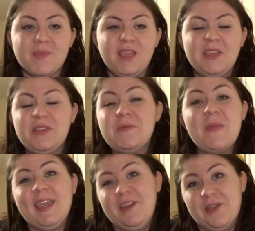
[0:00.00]
you do
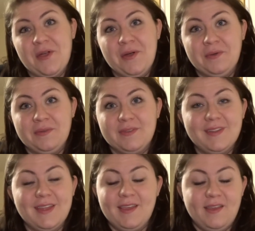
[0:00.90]
make it your own
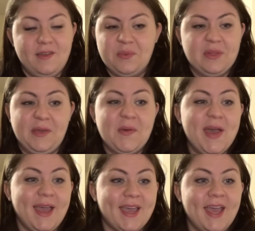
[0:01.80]
really
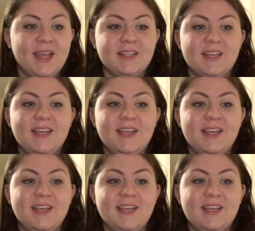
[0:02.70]
quick, and